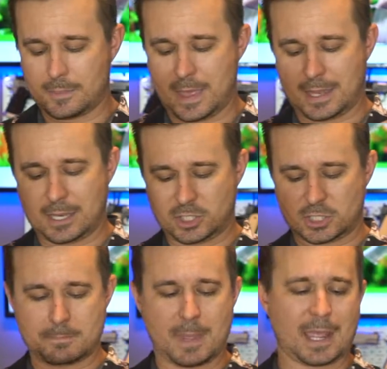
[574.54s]
that it
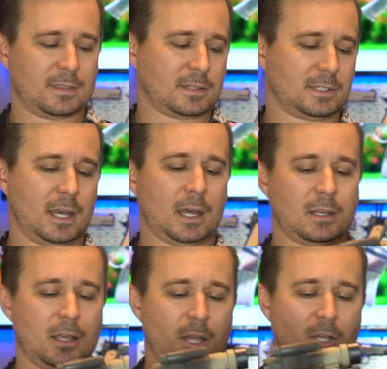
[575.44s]
just made this
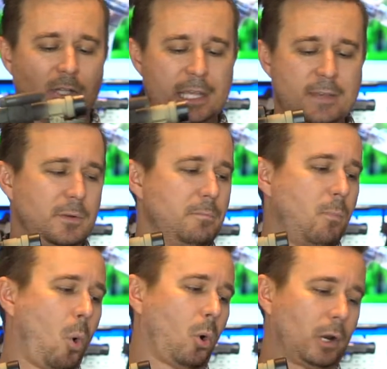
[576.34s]
gun even
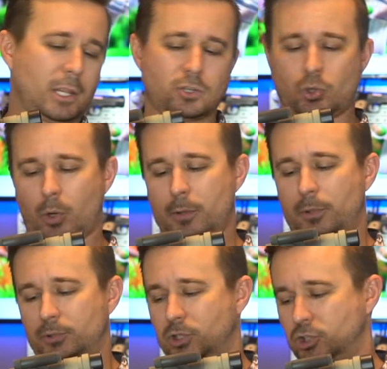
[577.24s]
more
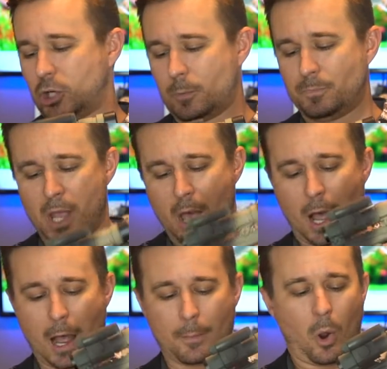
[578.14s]
enjoyable to shoot.
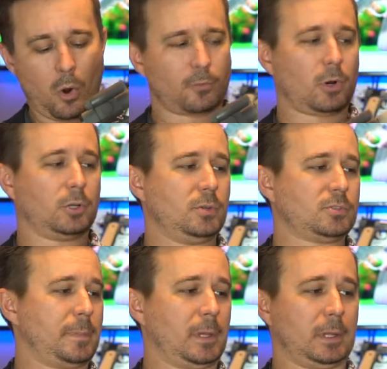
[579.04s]
Overall
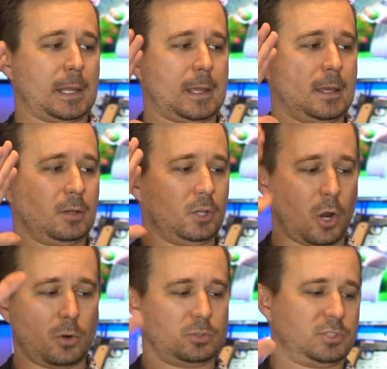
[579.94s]
usability,
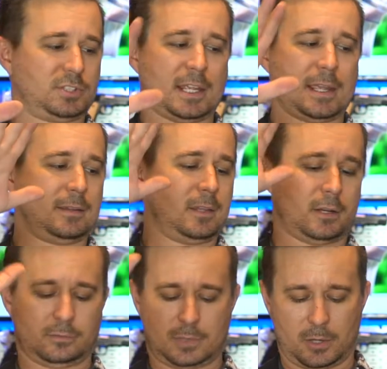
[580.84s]
go see, you
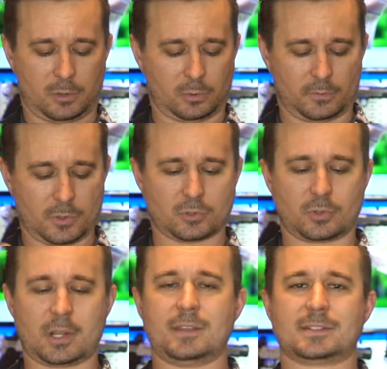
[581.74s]
know, 9-hole reviews or
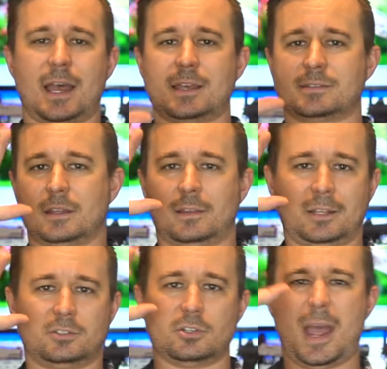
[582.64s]
any of these guys that
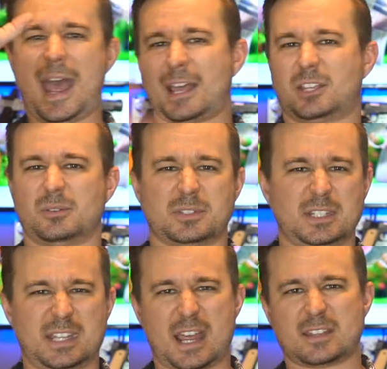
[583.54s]
like do accuracy
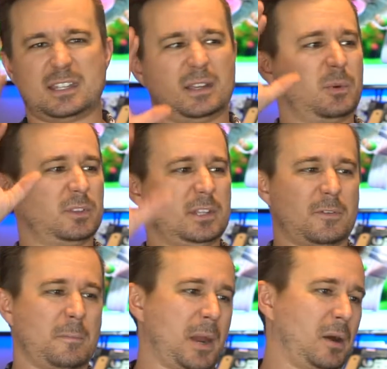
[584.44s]
testing with
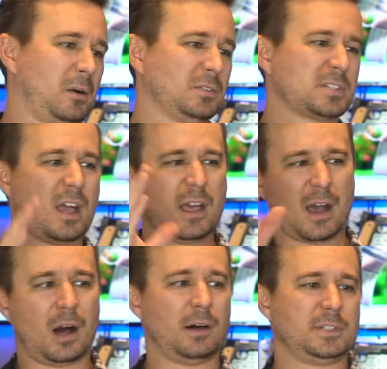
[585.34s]
different barrels.
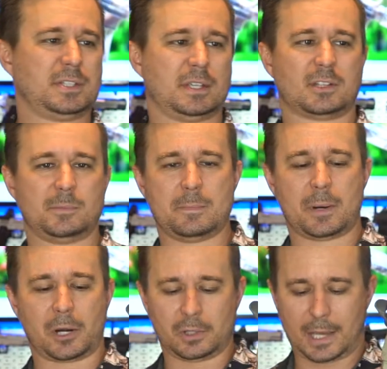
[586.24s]
Obviously, it's going to be
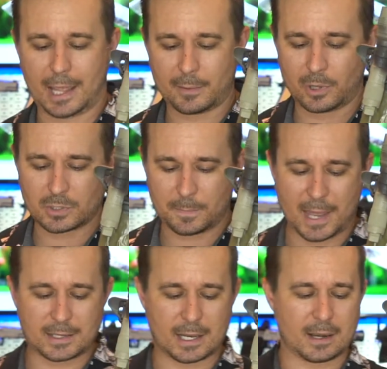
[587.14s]
barrel and ammo
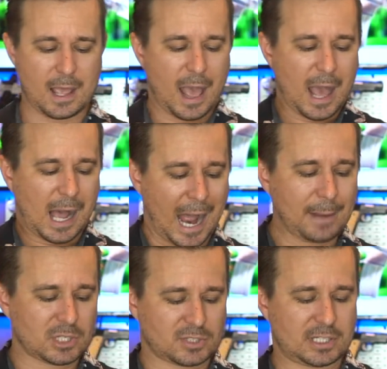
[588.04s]
dependent.
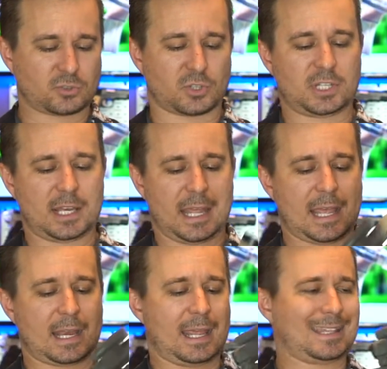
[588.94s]
I'm just interested
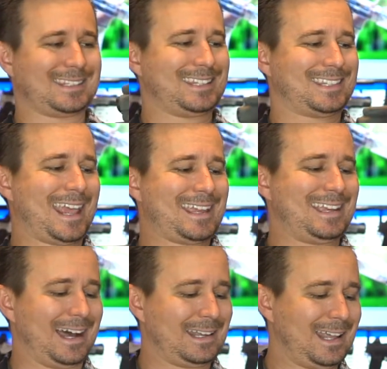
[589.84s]
in, is this a
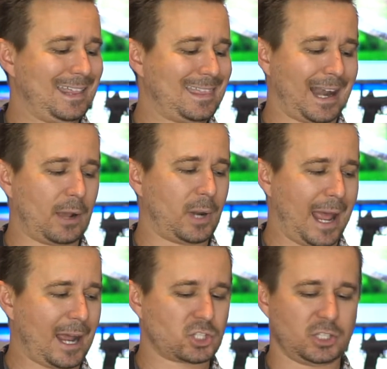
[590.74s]
gun that I would
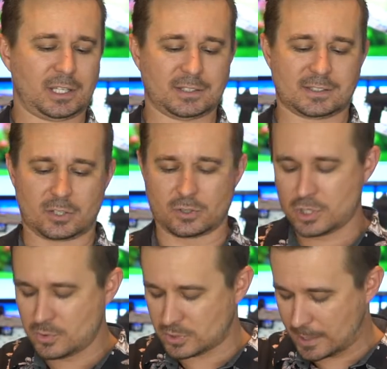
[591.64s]
actually consider
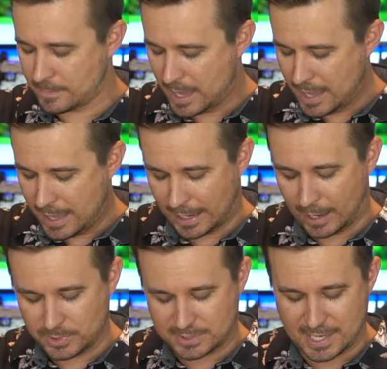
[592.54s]
using? And I
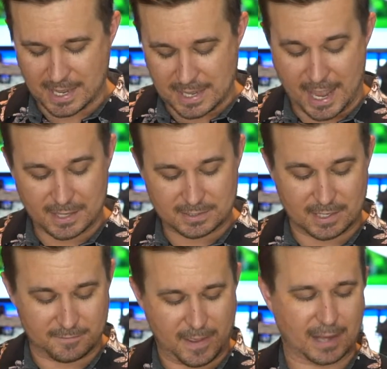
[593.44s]
would say yes.
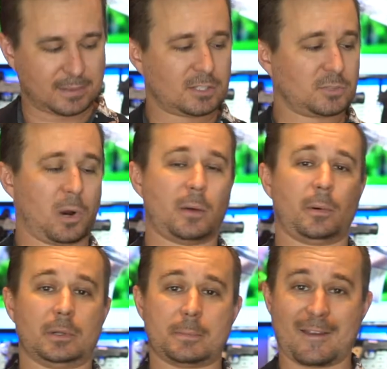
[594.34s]
In fact, this is
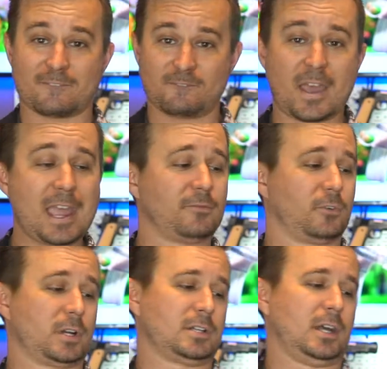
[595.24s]
probably my
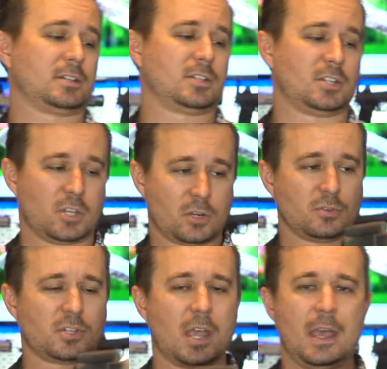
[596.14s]
favorite gun to
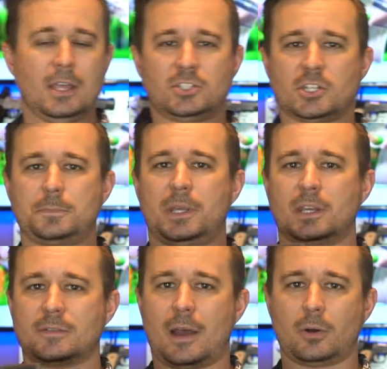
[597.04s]
use just
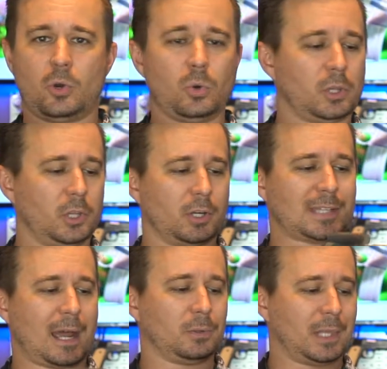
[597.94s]
because of how cool it looks,
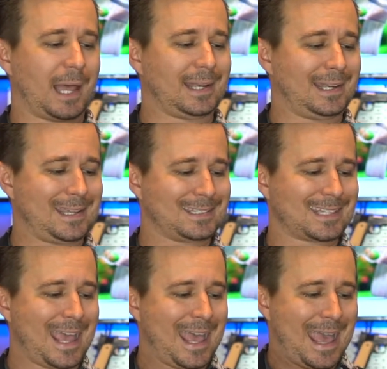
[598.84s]
how light it is,
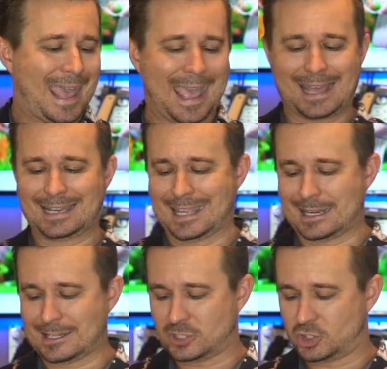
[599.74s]
and it
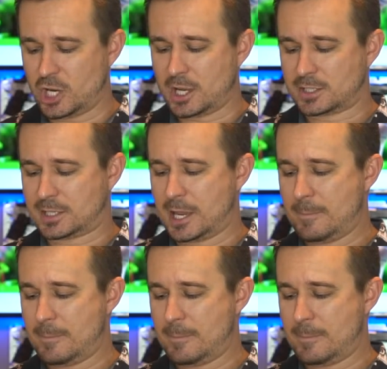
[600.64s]
is just